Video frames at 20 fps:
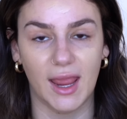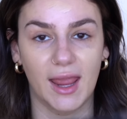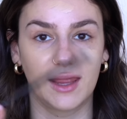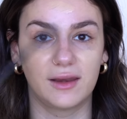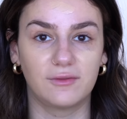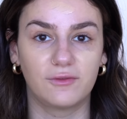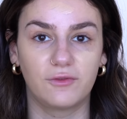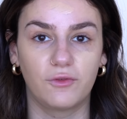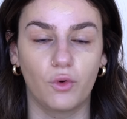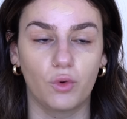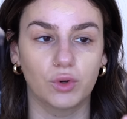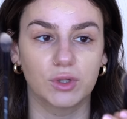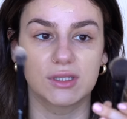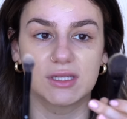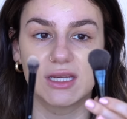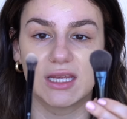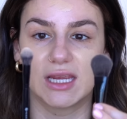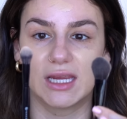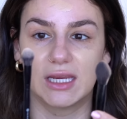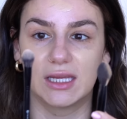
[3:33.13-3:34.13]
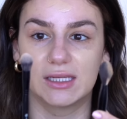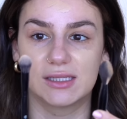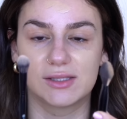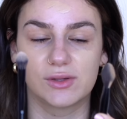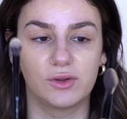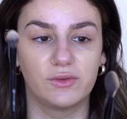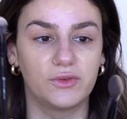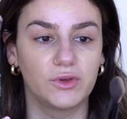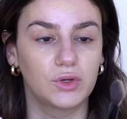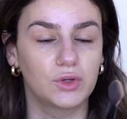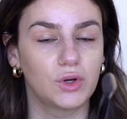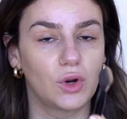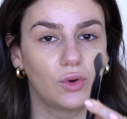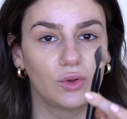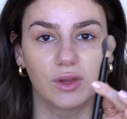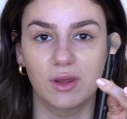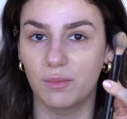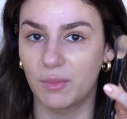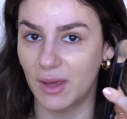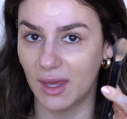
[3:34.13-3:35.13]
n14 so if you could
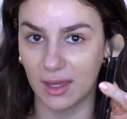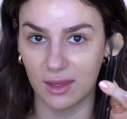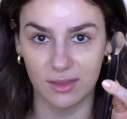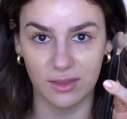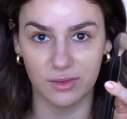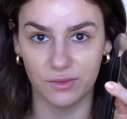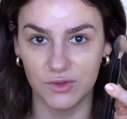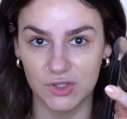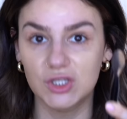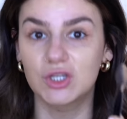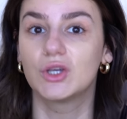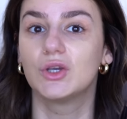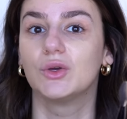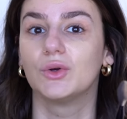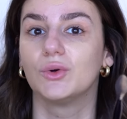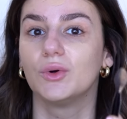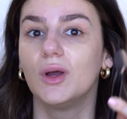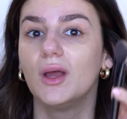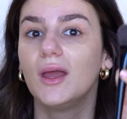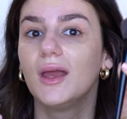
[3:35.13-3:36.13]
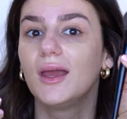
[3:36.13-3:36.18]
only pick two